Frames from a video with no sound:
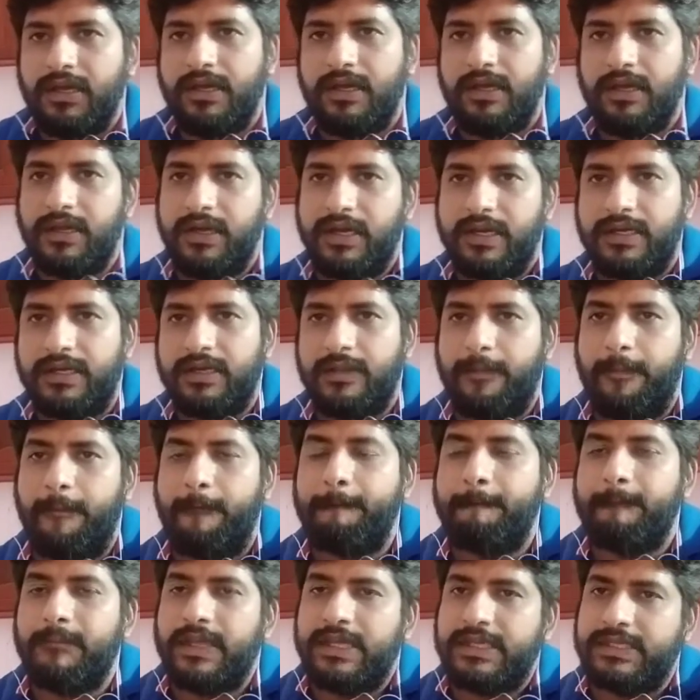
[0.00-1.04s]
Alright?
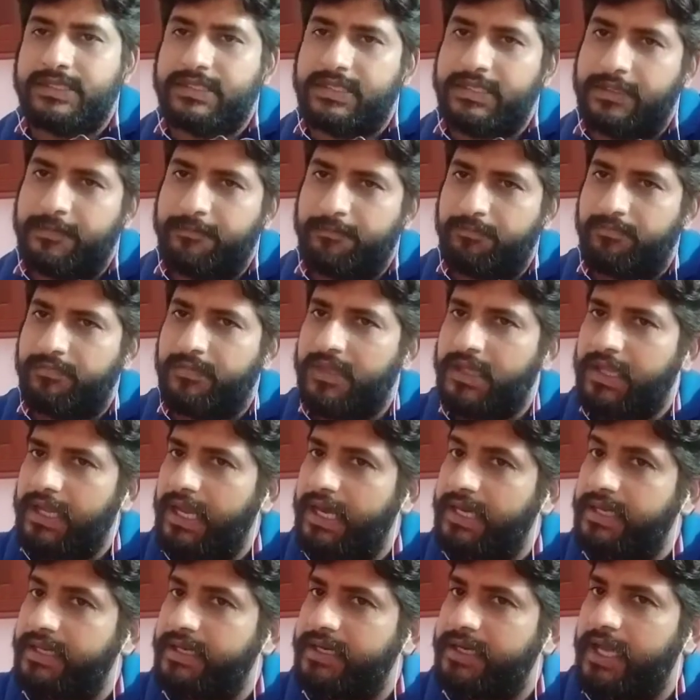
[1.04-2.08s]
See,
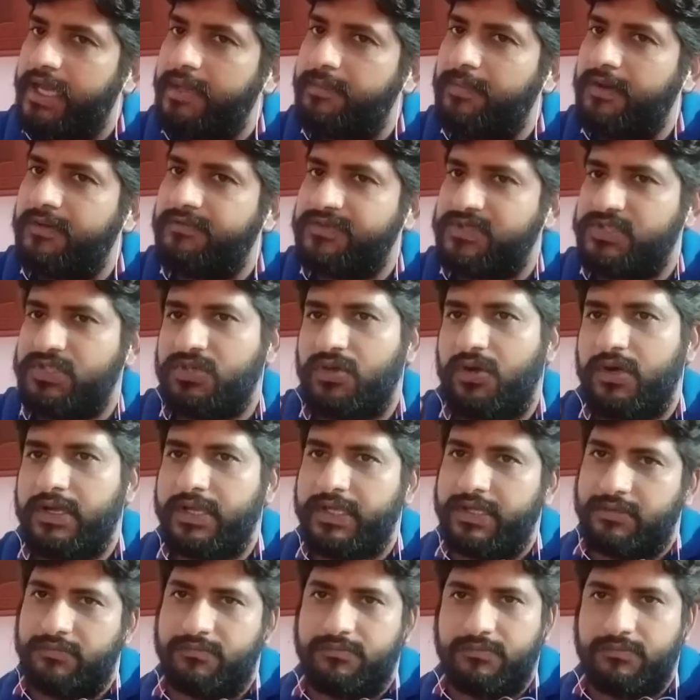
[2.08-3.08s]
at the time of starting,